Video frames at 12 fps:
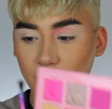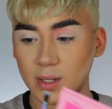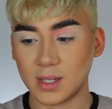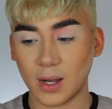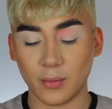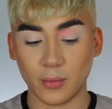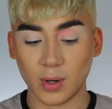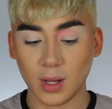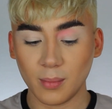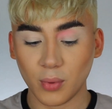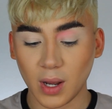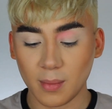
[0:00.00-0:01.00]
and it's a really
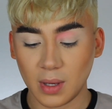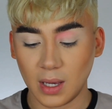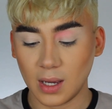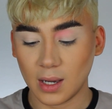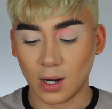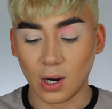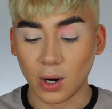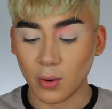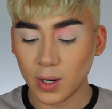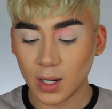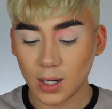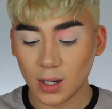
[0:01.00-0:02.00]
bright pink, and
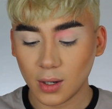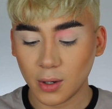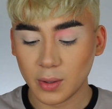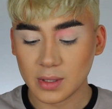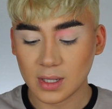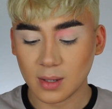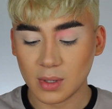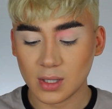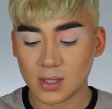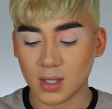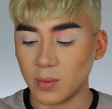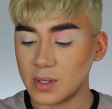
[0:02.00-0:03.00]
already know it's gonna be
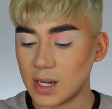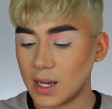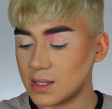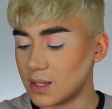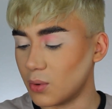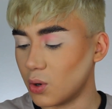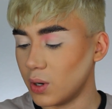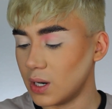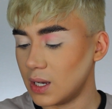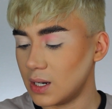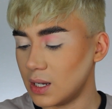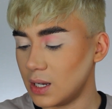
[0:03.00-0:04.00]
so intense. I'm going
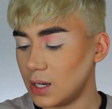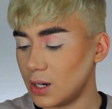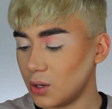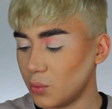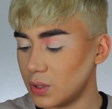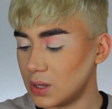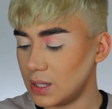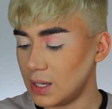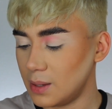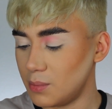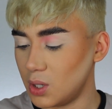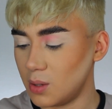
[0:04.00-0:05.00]
in here with
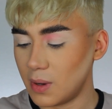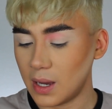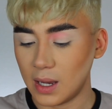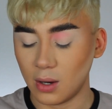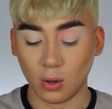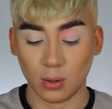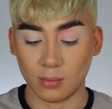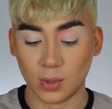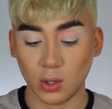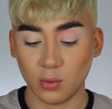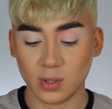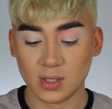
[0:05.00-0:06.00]
the Beauty Bay, or
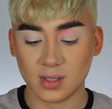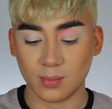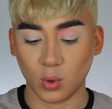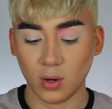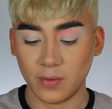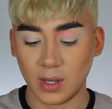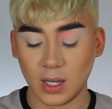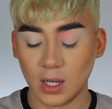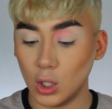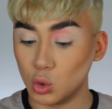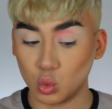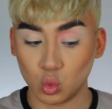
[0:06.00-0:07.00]
oh, this is Morphe.
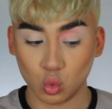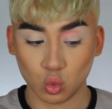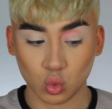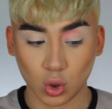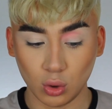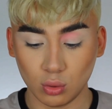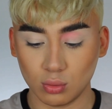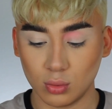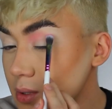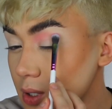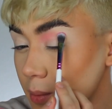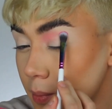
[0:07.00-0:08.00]
Oh, I'm
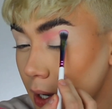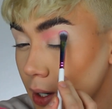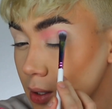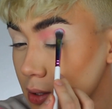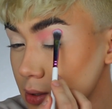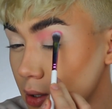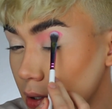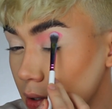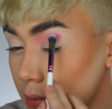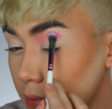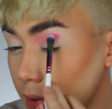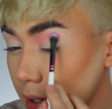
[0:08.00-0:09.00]
just gonna pack this
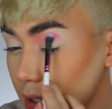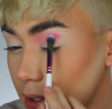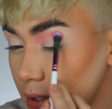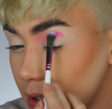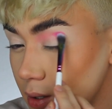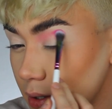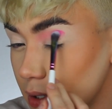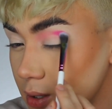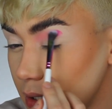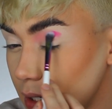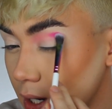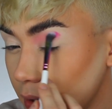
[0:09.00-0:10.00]
on right here at
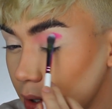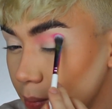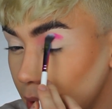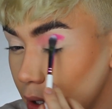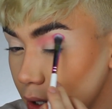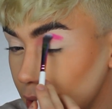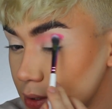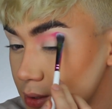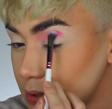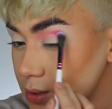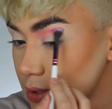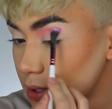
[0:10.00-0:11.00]
the outer
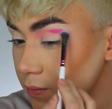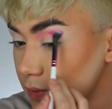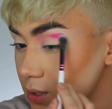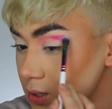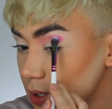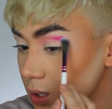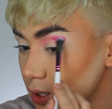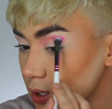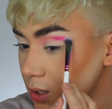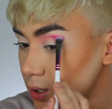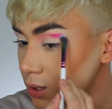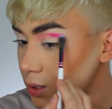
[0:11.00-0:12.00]
parts of this
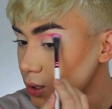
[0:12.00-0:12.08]
look,